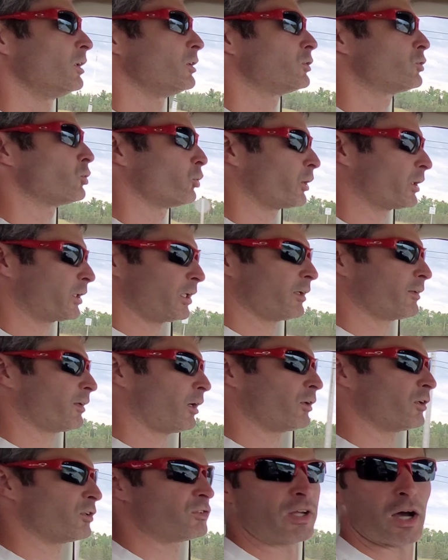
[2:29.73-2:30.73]
So the
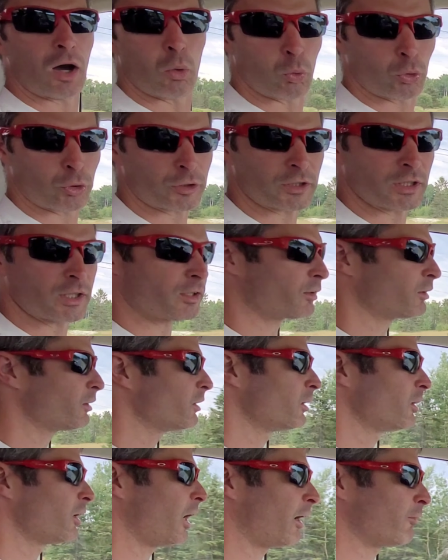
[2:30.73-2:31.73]
kickdown is now working.
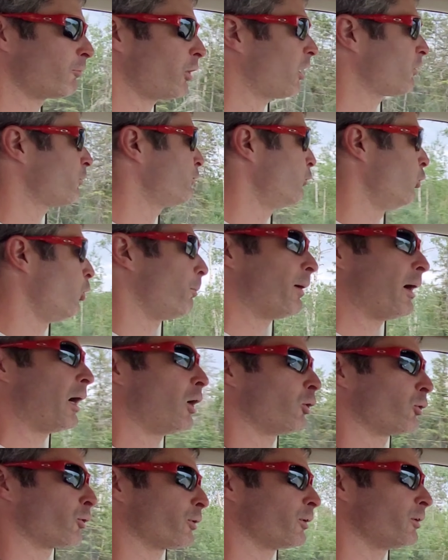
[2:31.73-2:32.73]
I've got full
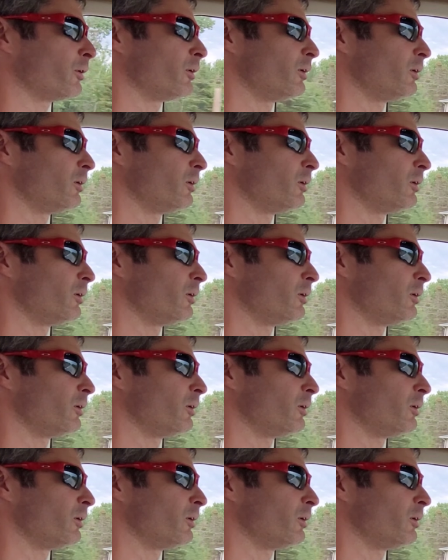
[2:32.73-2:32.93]
power,